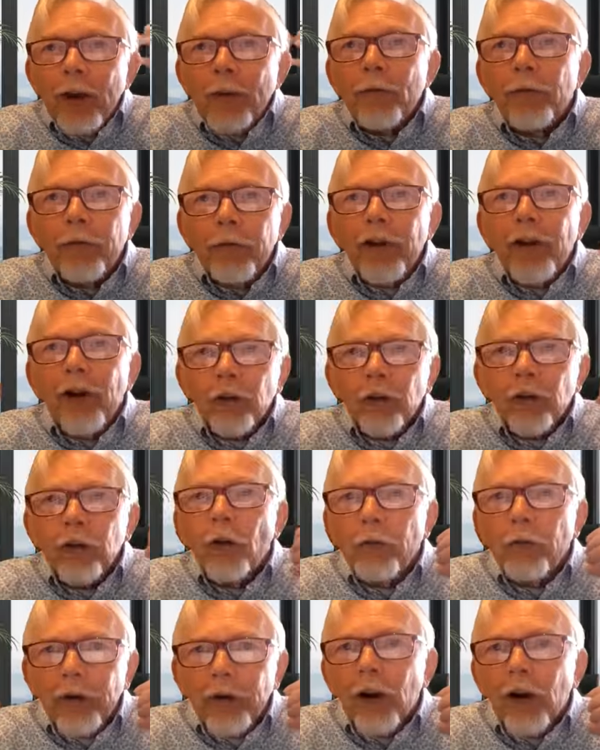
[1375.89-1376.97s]
quite a deep
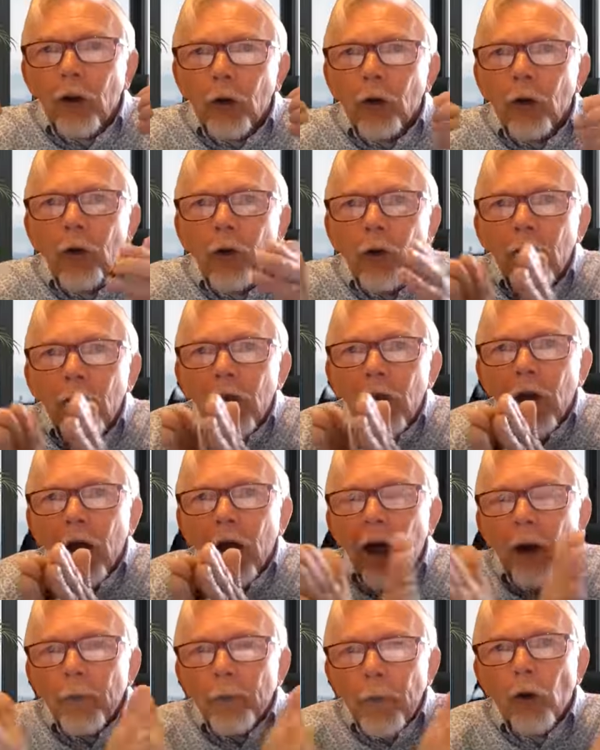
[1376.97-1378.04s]

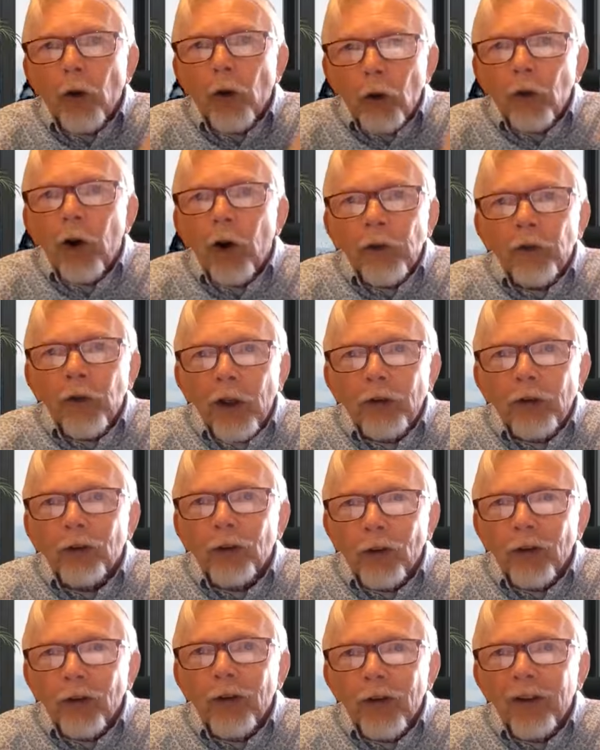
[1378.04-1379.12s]
philosophical
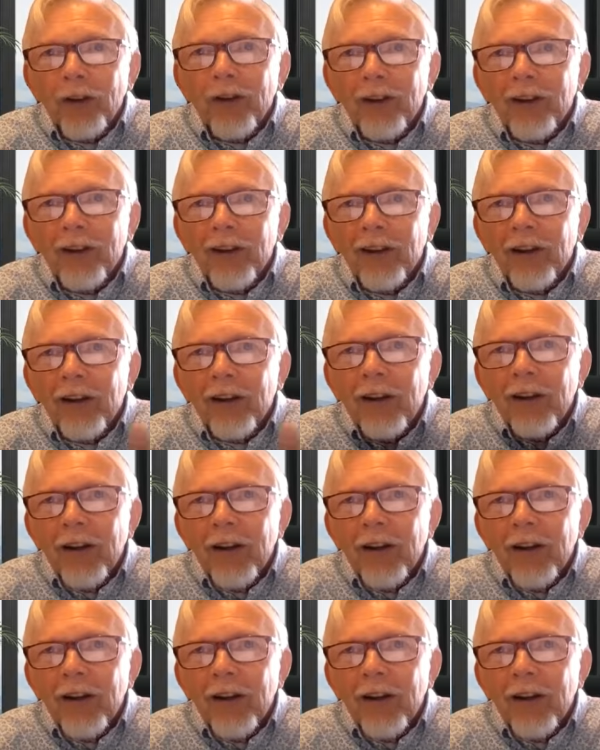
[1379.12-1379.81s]
polarization.